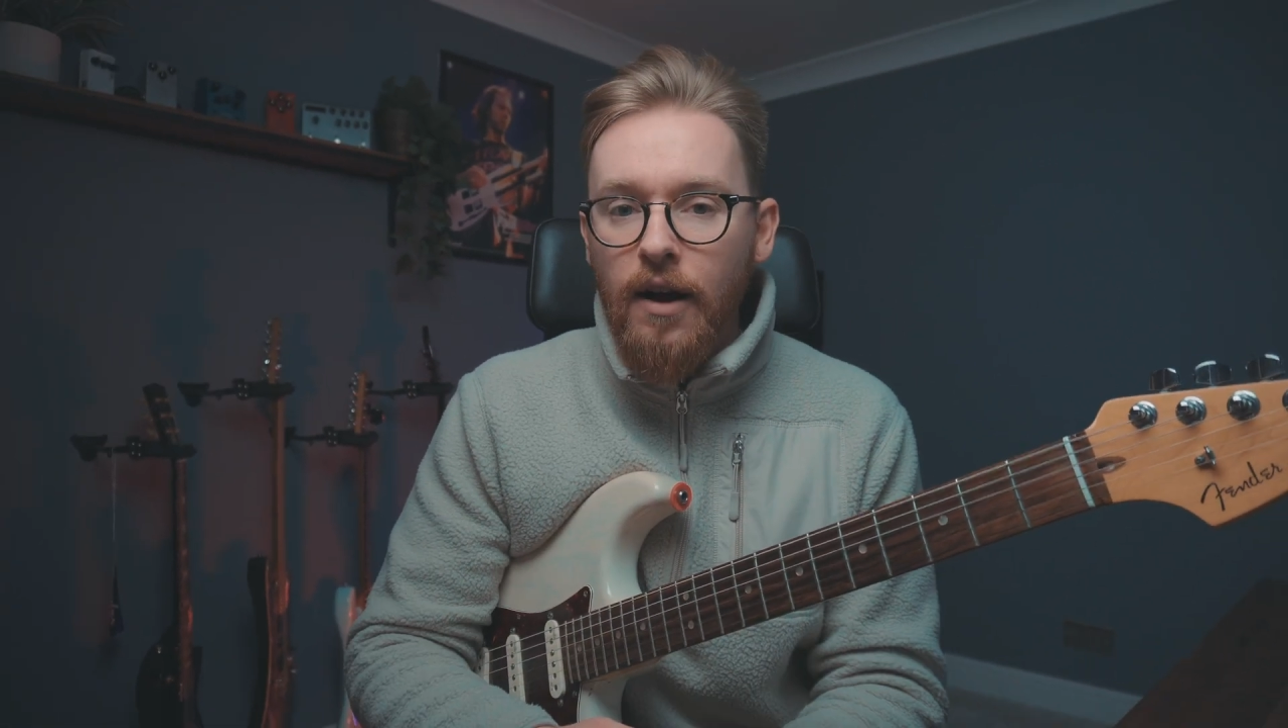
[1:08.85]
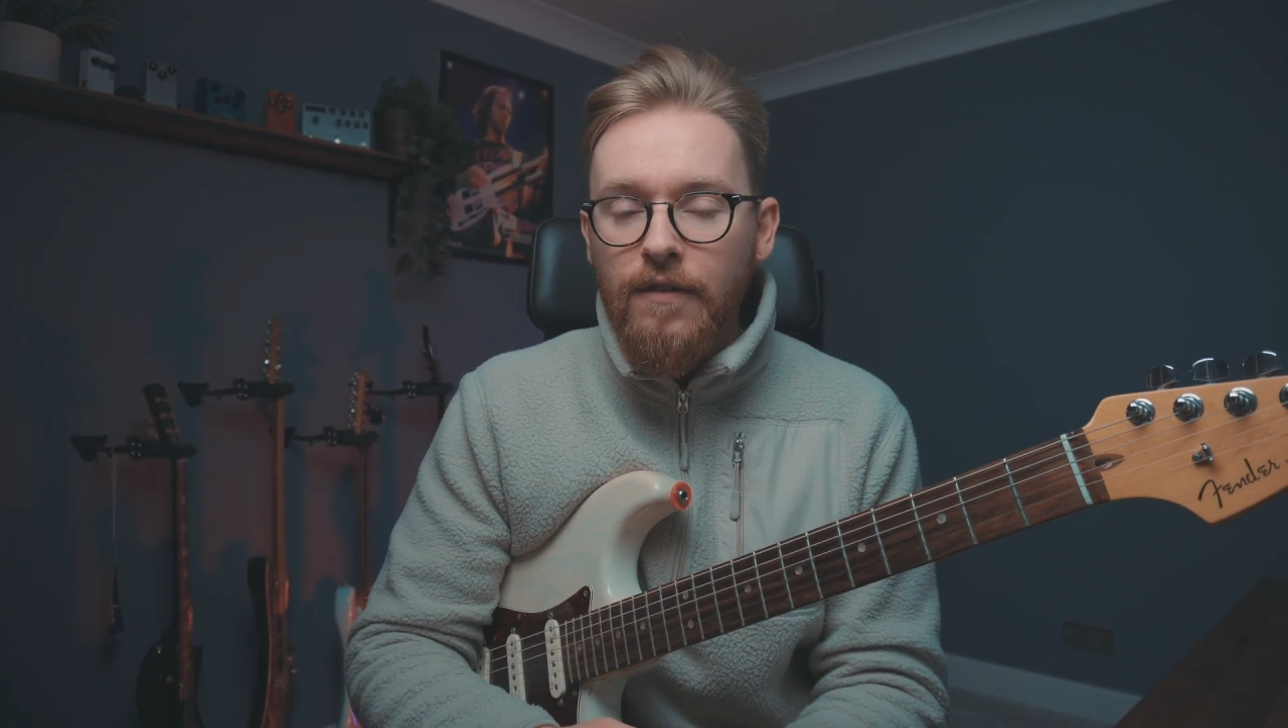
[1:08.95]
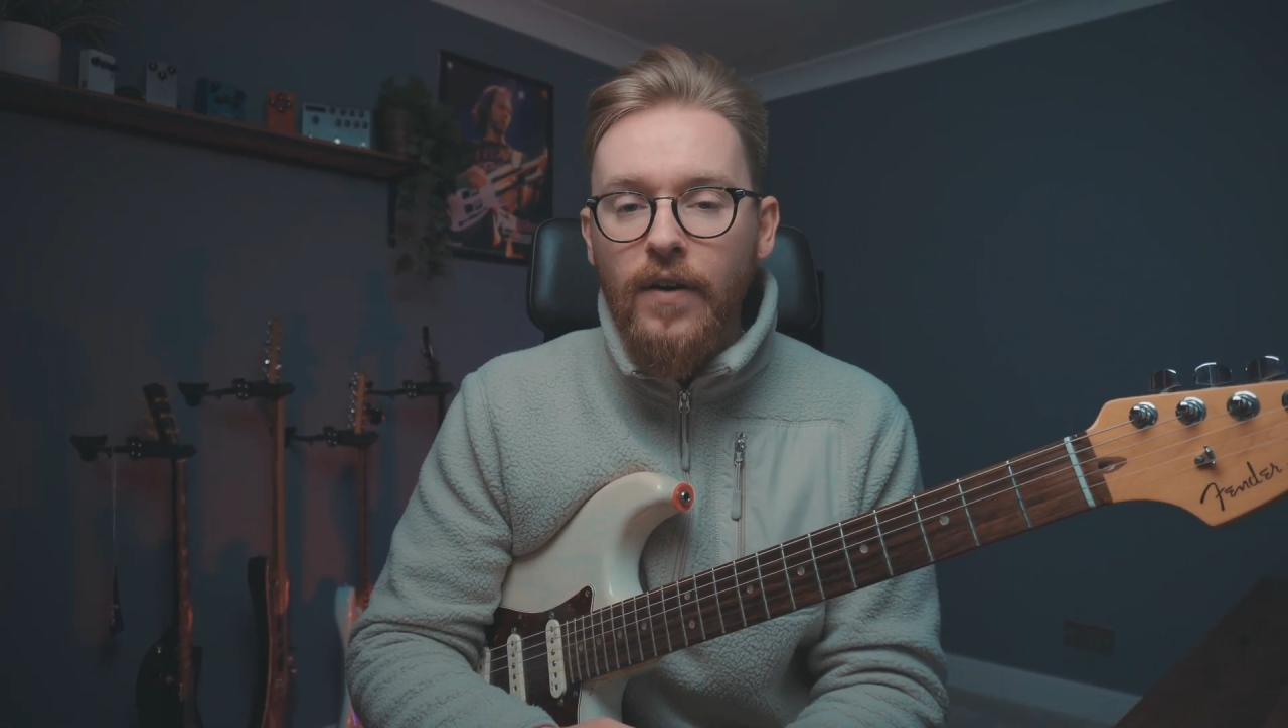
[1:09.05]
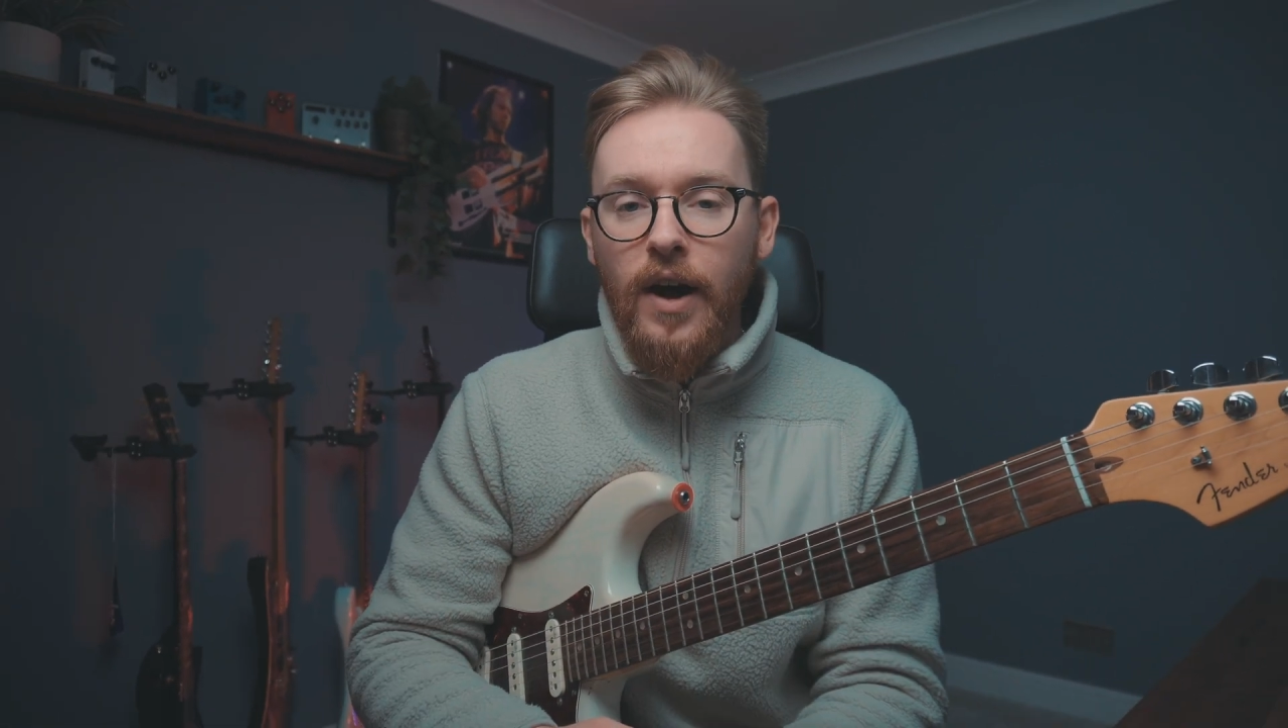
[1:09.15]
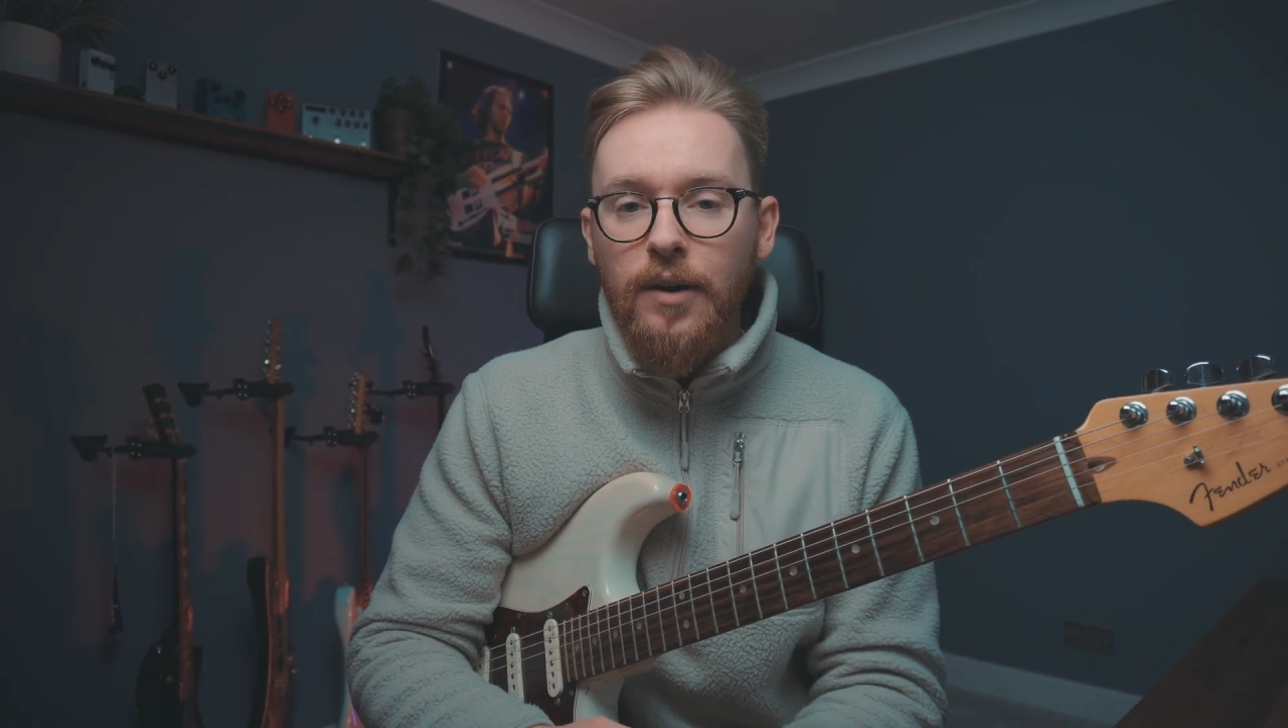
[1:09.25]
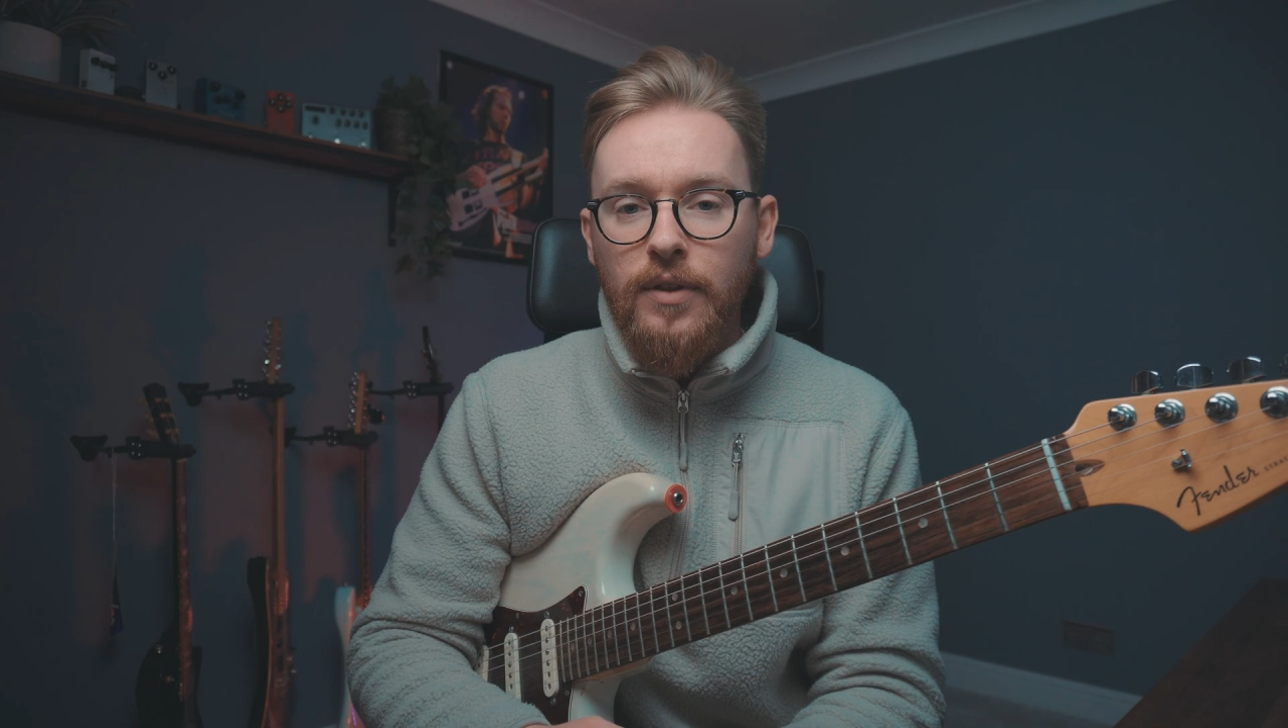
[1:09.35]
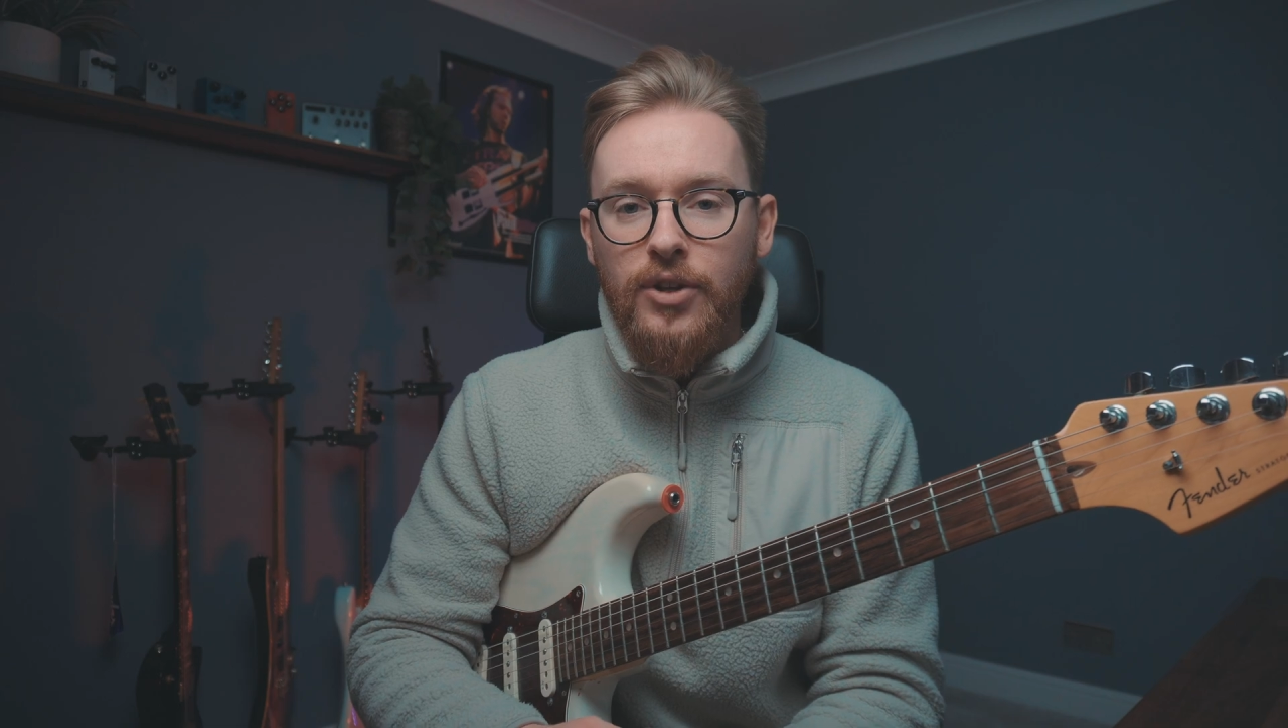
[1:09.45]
I find with the